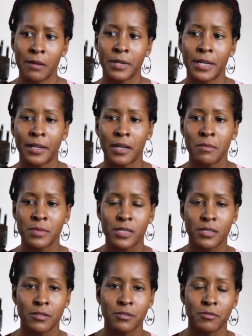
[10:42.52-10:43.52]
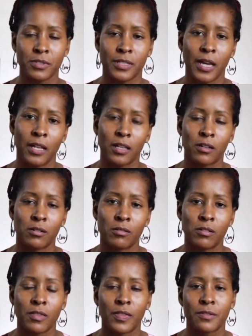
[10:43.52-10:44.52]
Now, when it comes to
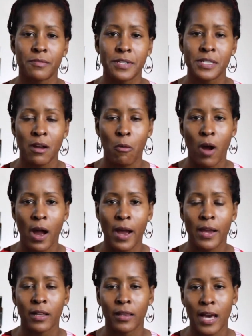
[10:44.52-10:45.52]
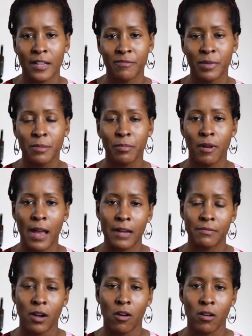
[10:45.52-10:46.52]
yellow, the reason why a lot of people
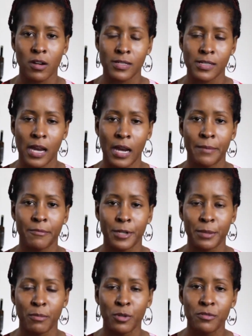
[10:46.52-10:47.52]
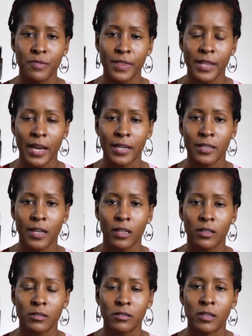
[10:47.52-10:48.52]
have a hard time removing that
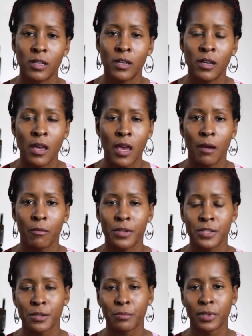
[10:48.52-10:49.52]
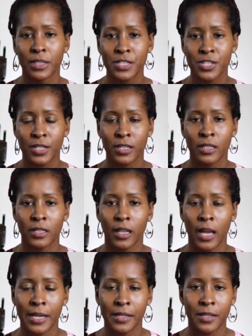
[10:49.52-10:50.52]
yellow, and when you're bleaching
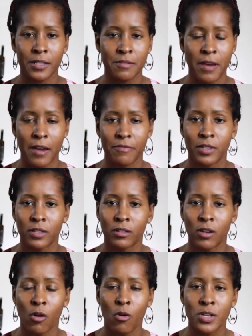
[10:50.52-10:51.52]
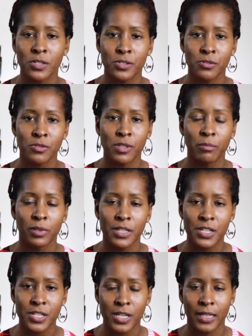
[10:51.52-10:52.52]
and lightening, you have to go and do the
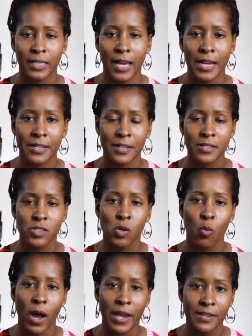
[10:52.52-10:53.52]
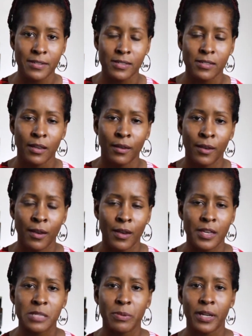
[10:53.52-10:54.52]
bleach and lightening twice,
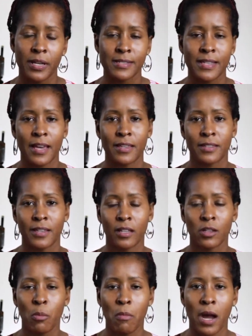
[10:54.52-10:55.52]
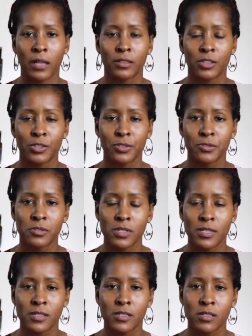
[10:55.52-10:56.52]
is because that yellow
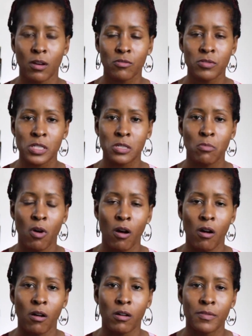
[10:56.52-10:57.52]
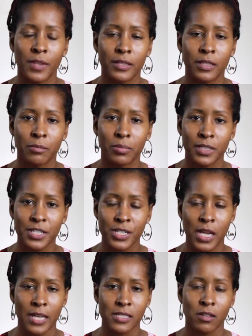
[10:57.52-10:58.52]
molecule is so small that the
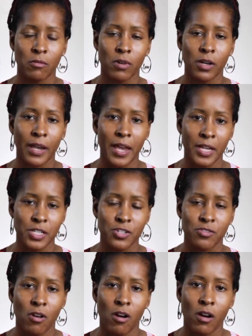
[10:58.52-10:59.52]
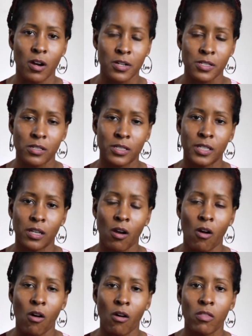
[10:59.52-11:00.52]
bleach has to work extra hard to
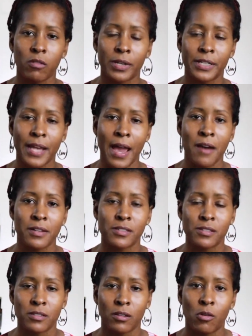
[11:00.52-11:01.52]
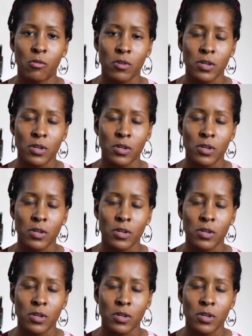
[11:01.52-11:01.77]
dig all the way down into the